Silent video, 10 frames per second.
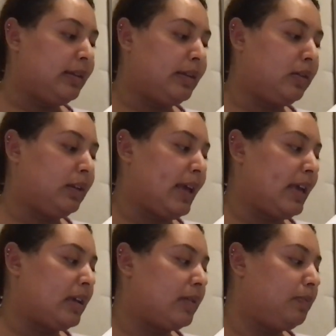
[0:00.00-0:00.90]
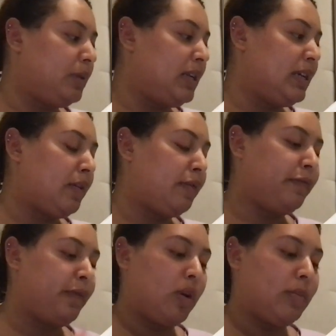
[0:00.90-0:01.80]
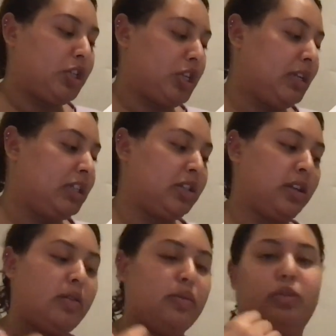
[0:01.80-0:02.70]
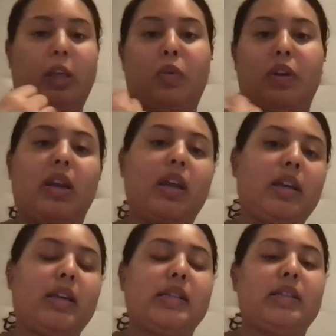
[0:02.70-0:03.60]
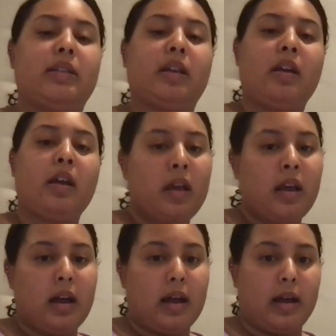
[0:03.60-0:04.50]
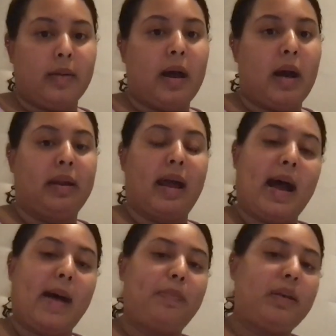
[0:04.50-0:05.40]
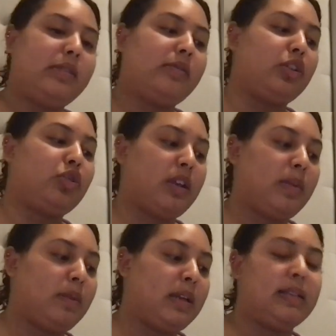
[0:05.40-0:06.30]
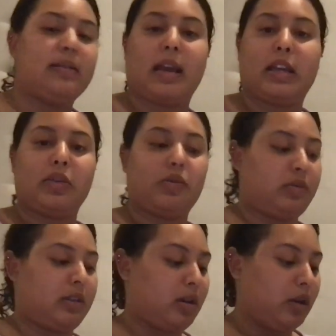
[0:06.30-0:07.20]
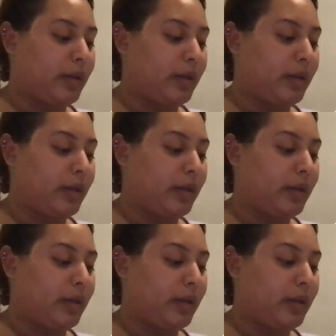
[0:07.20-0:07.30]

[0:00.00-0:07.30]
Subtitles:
little like PDF form sheet just includes like what it is, how it happens, the treatment, diagnosis.